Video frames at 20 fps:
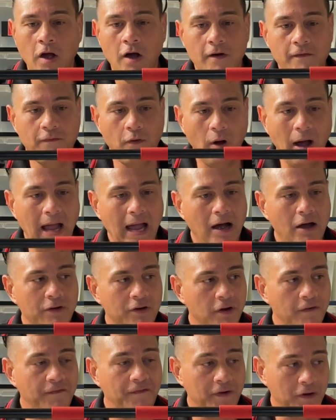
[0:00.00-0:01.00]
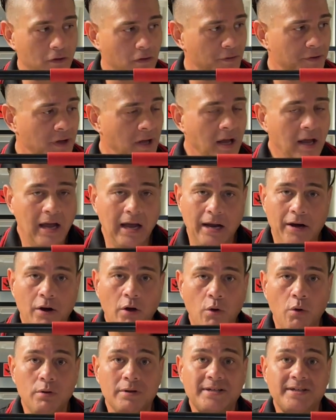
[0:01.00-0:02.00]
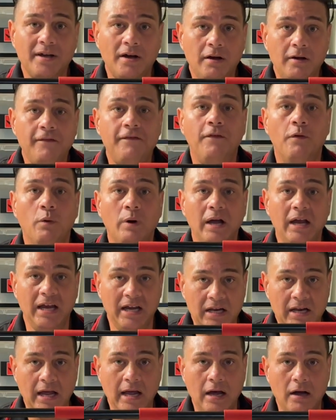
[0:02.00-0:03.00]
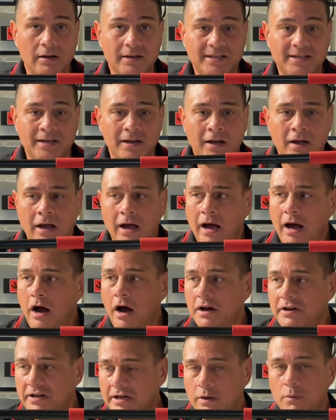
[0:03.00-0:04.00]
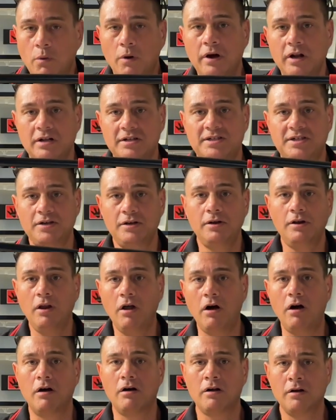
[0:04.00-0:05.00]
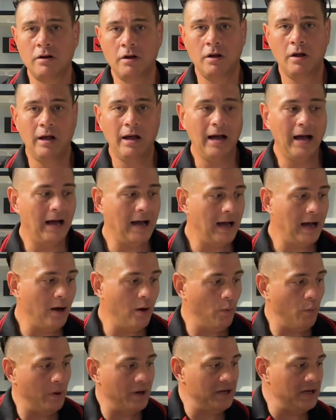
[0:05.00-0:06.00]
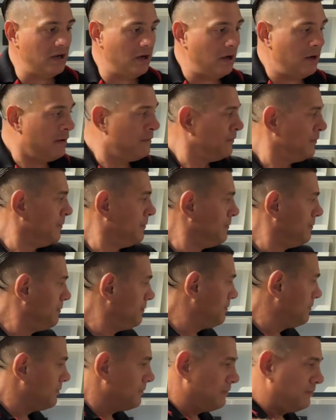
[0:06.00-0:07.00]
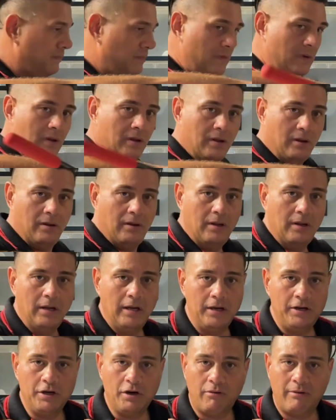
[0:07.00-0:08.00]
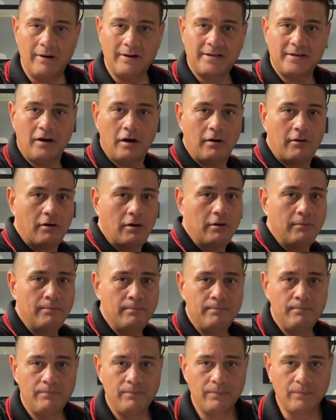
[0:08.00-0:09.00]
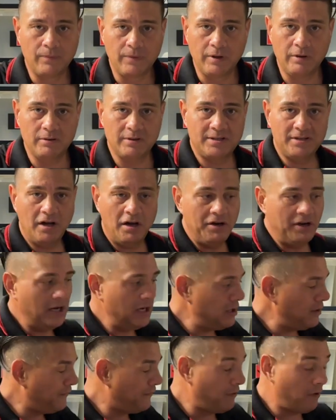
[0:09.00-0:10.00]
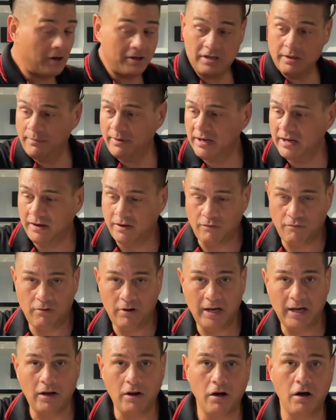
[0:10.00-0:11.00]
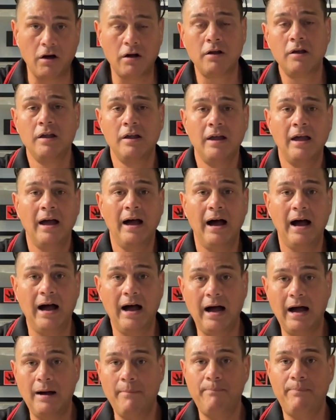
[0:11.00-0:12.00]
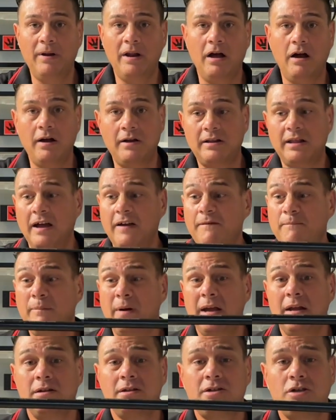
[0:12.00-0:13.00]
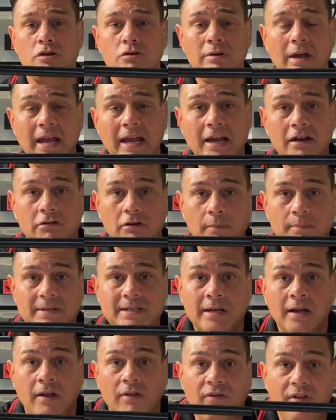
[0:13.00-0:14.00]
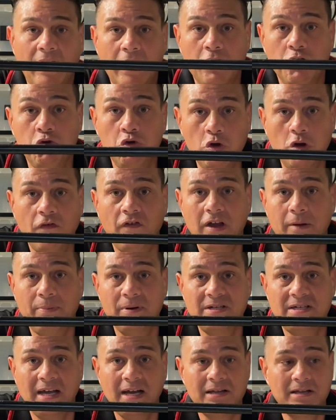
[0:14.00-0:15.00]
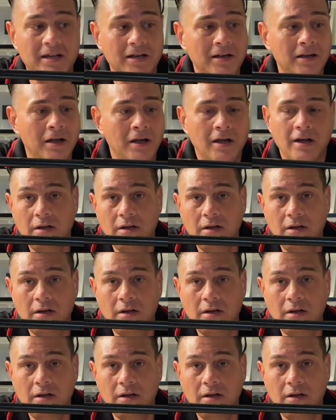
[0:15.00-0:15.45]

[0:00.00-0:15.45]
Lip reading: for out in the field and also for in-house. I didn't want it too long when you're in your reptile room. There was no need for it to be really long, but I have made 2 hand grips that are UV protected,